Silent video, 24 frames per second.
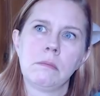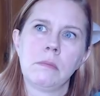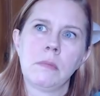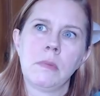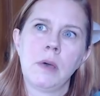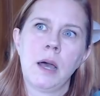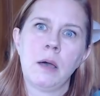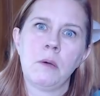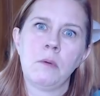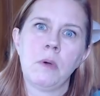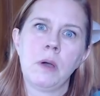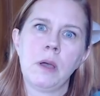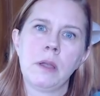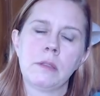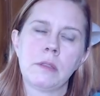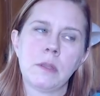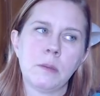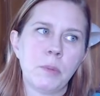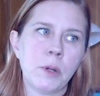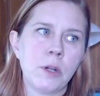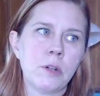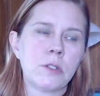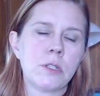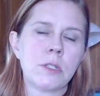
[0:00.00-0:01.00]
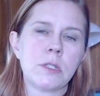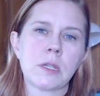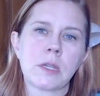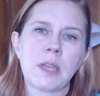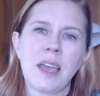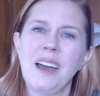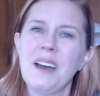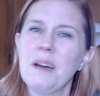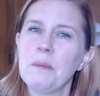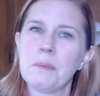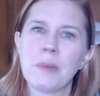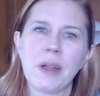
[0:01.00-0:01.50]
i want the birds to
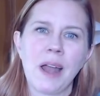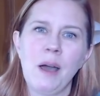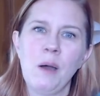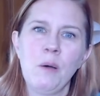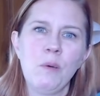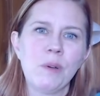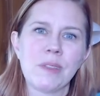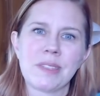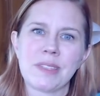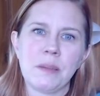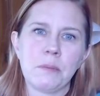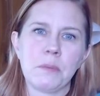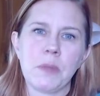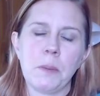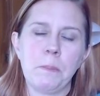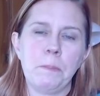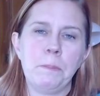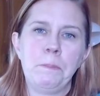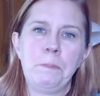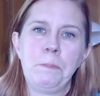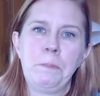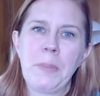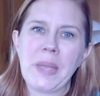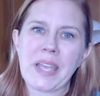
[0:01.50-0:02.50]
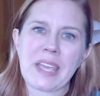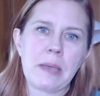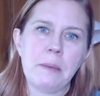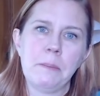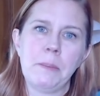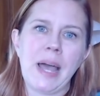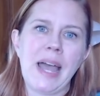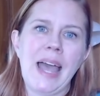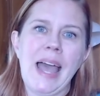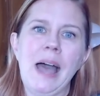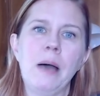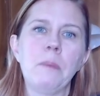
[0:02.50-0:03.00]
come but i don't want them to pick at
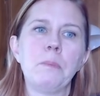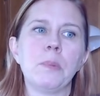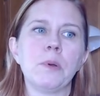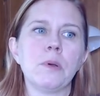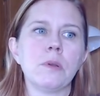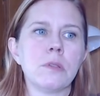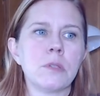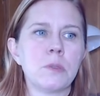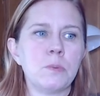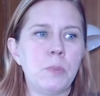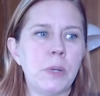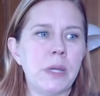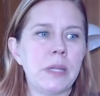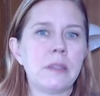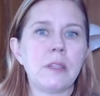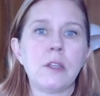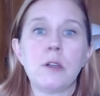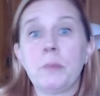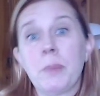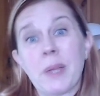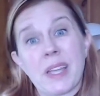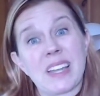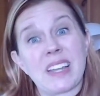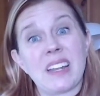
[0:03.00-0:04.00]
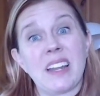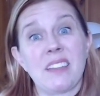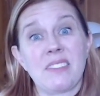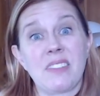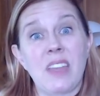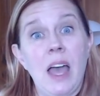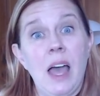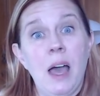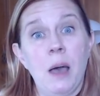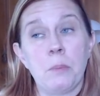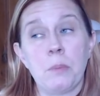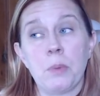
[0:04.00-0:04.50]
my apples but they're picking at
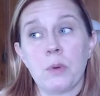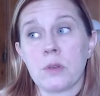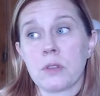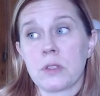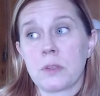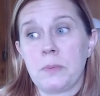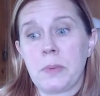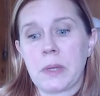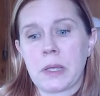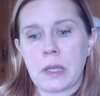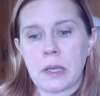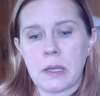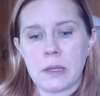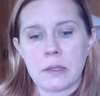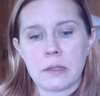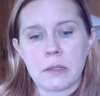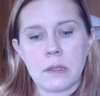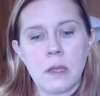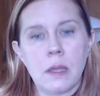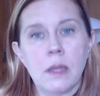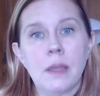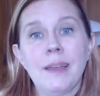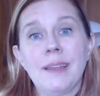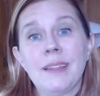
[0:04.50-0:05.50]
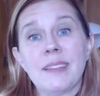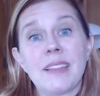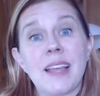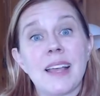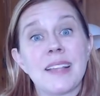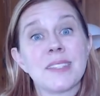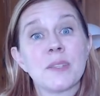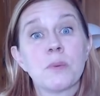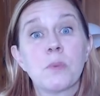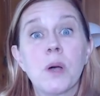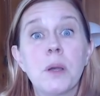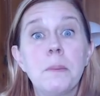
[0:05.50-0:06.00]
the apples because
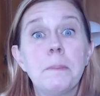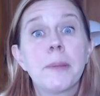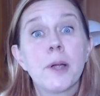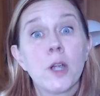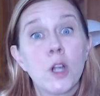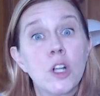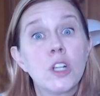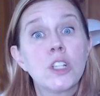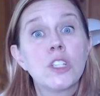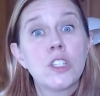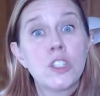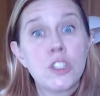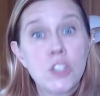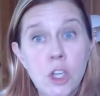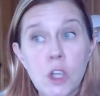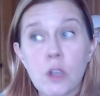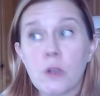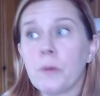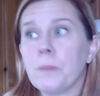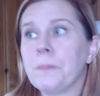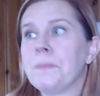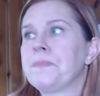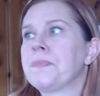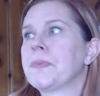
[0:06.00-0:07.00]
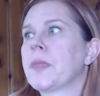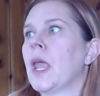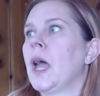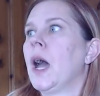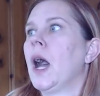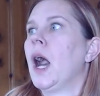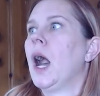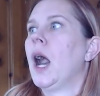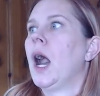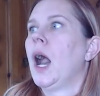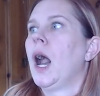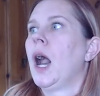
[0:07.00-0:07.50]
that's what birds do
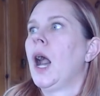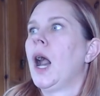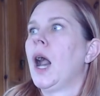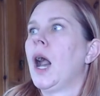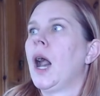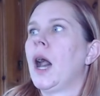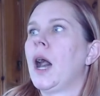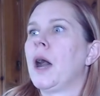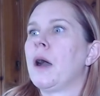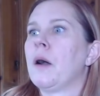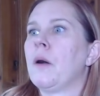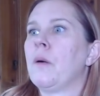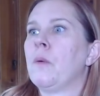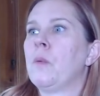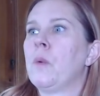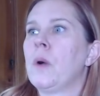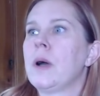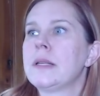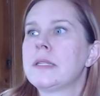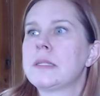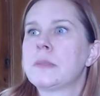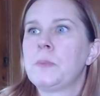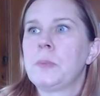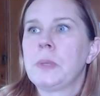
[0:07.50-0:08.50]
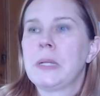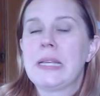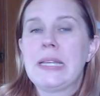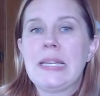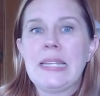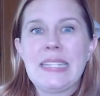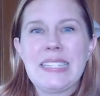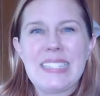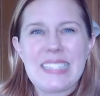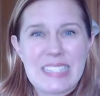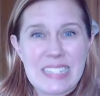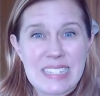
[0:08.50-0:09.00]
uh, I was
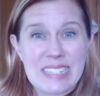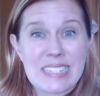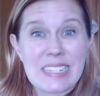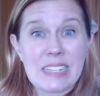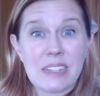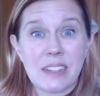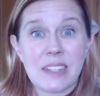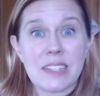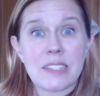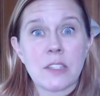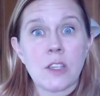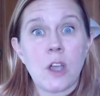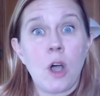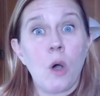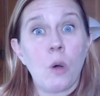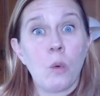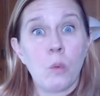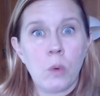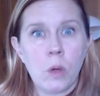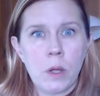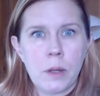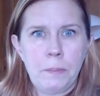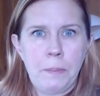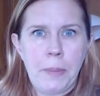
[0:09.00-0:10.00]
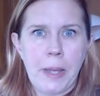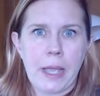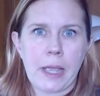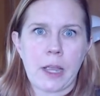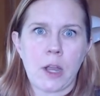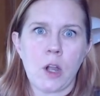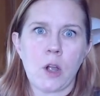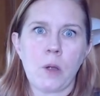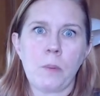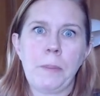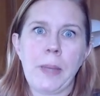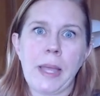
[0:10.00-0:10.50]
pleased until i saw a
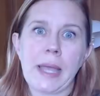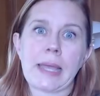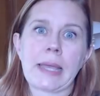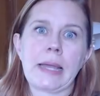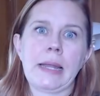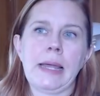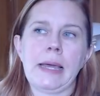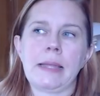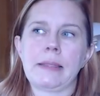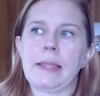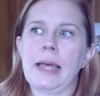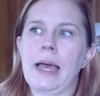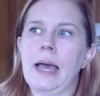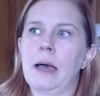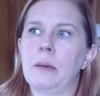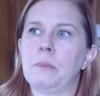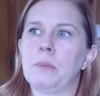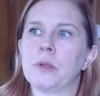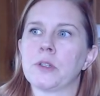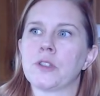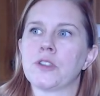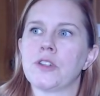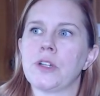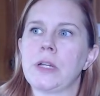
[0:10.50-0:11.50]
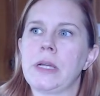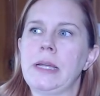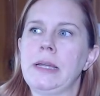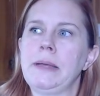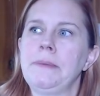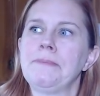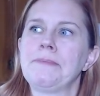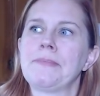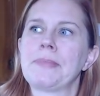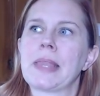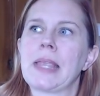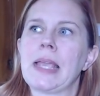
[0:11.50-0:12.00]
woodpecker pecking at the apple
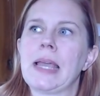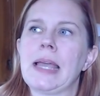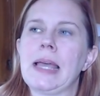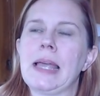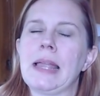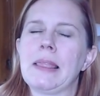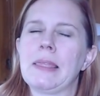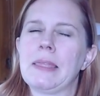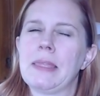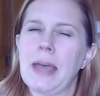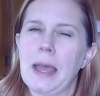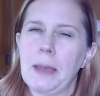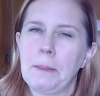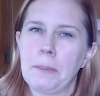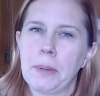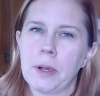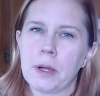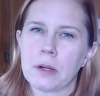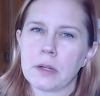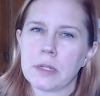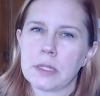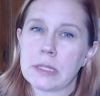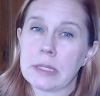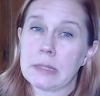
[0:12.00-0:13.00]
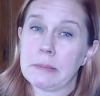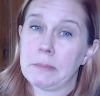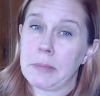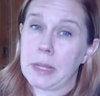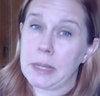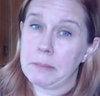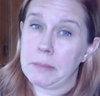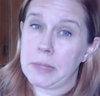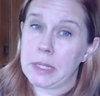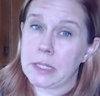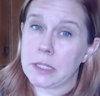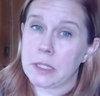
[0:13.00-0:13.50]
tree and that part didn't
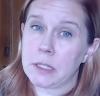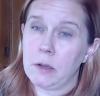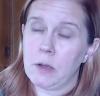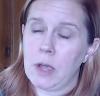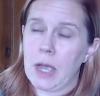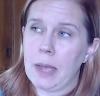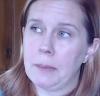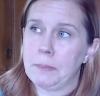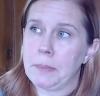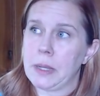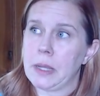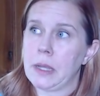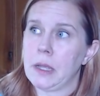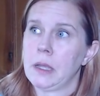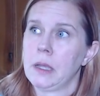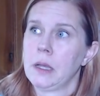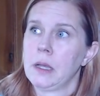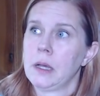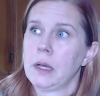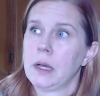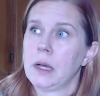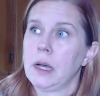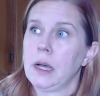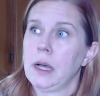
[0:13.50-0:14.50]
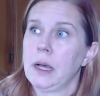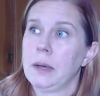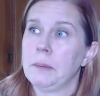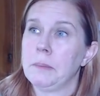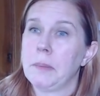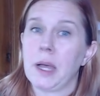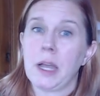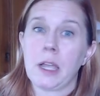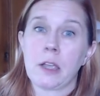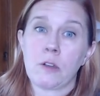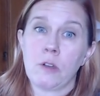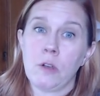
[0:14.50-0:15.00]
make me so happy
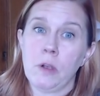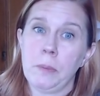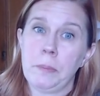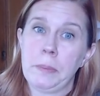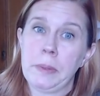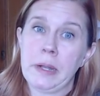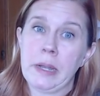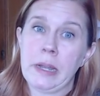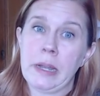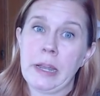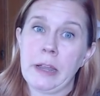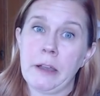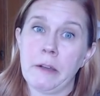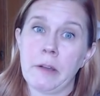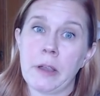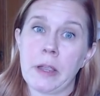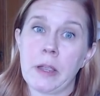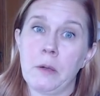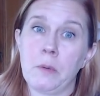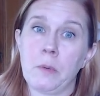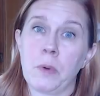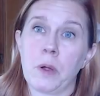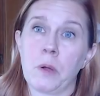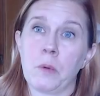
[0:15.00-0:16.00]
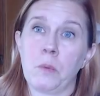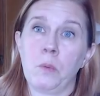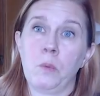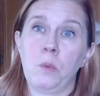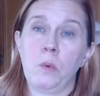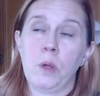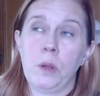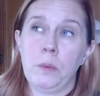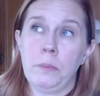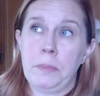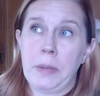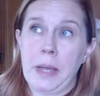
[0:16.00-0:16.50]
um, I grew up in an area where
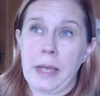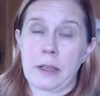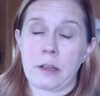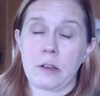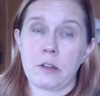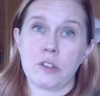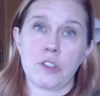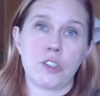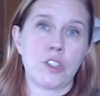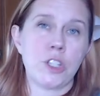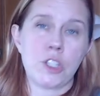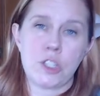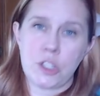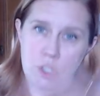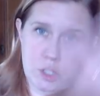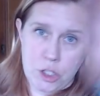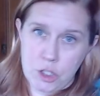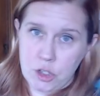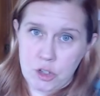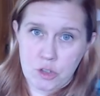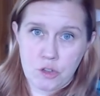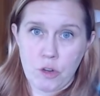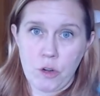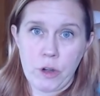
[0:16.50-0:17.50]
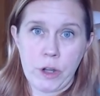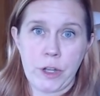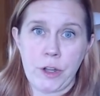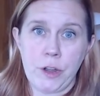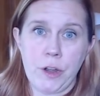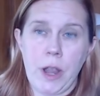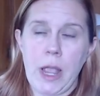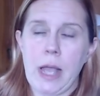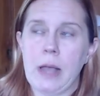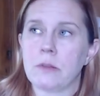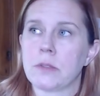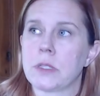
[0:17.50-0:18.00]
woodpeckers just destroyed
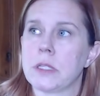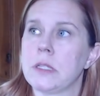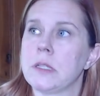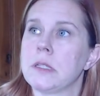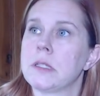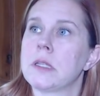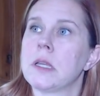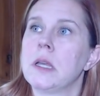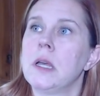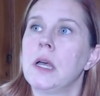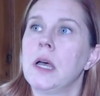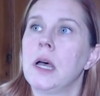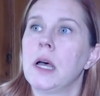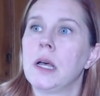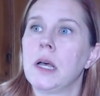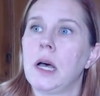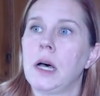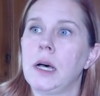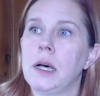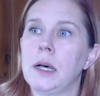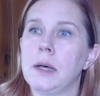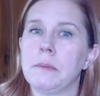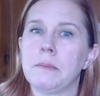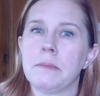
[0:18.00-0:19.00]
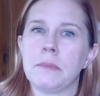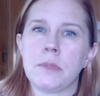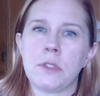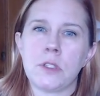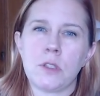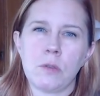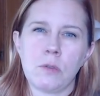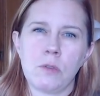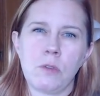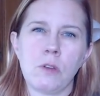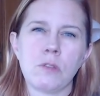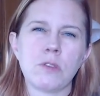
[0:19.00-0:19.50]
your houses. Um,
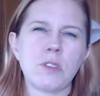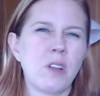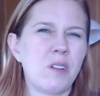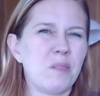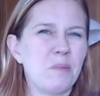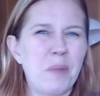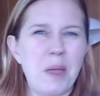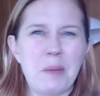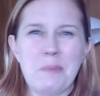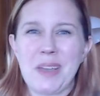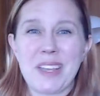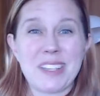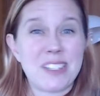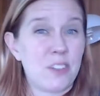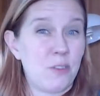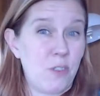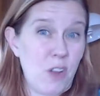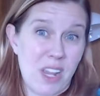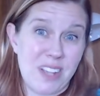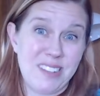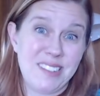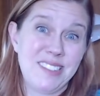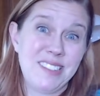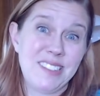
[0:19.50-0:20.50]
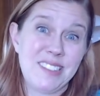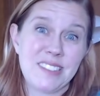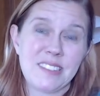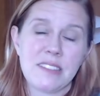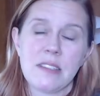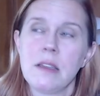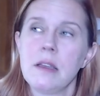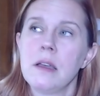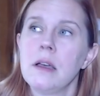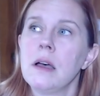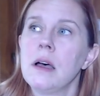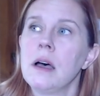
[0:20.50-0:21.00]
so those aren't my best
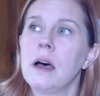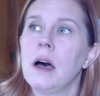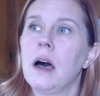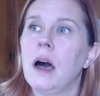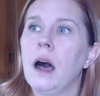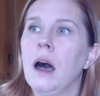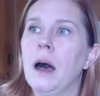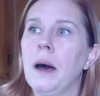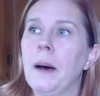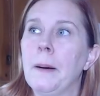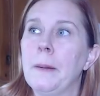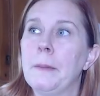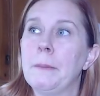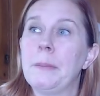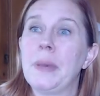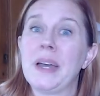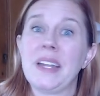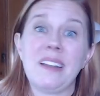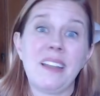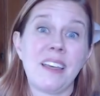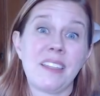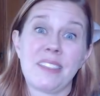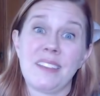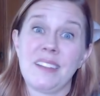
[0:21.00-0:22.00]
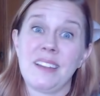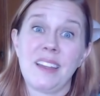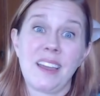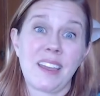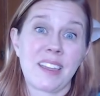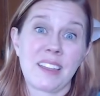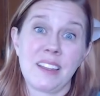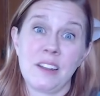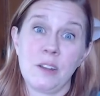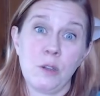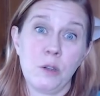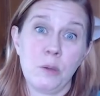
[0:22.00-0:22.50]
friends, um, but nothing I
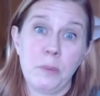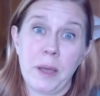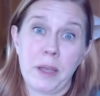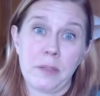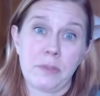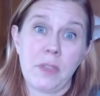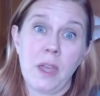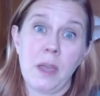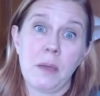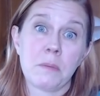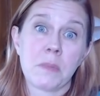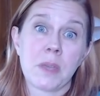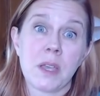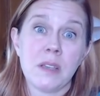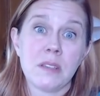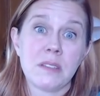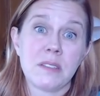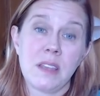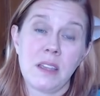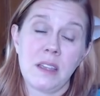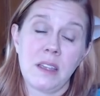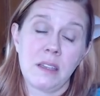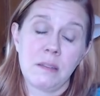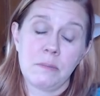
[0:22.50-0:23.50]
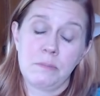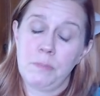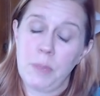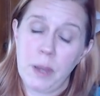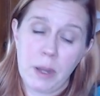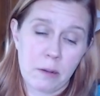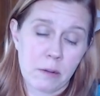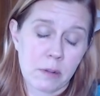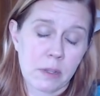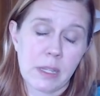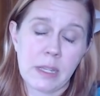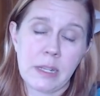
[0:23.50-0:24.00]
can do about them because they
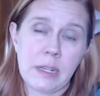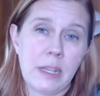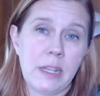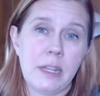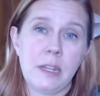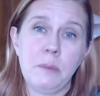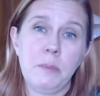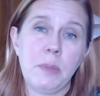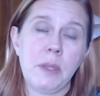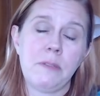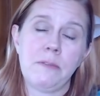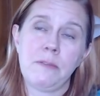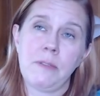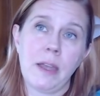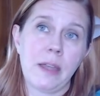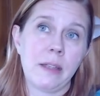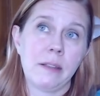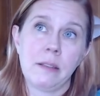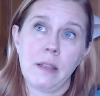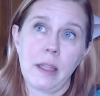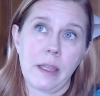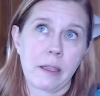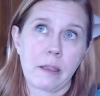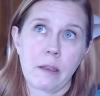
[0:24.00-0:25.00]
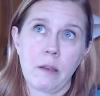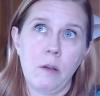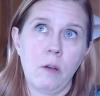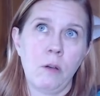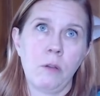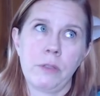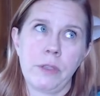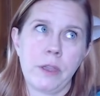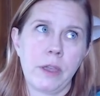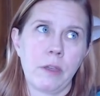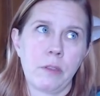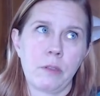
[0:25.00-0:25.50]
apparently need to be fed like
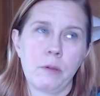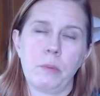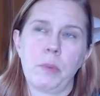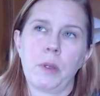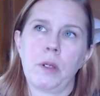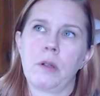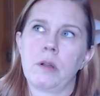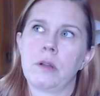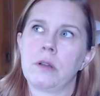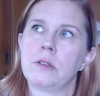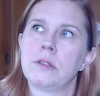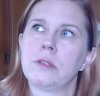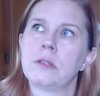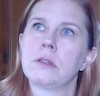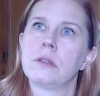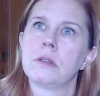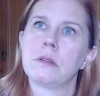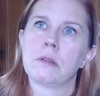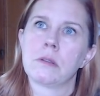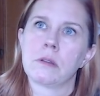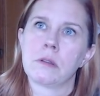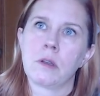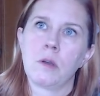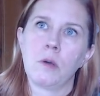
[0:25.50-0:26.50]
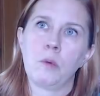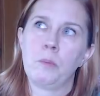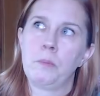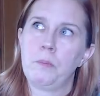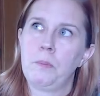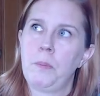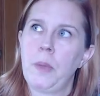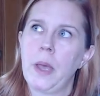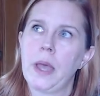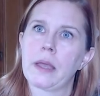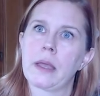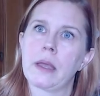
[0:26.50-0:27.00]
all the other birds and go
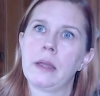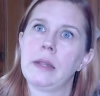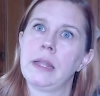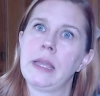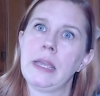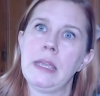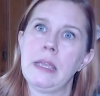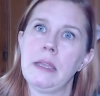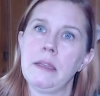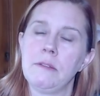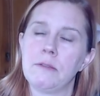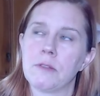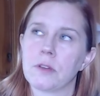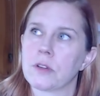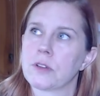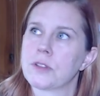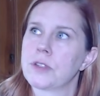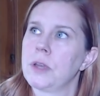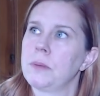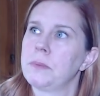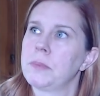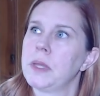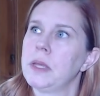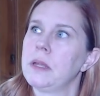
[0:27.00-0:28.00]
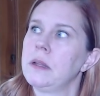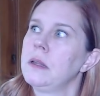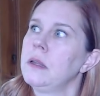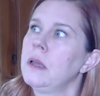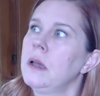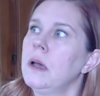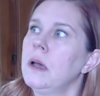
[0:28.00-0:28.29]
peck an eave or something.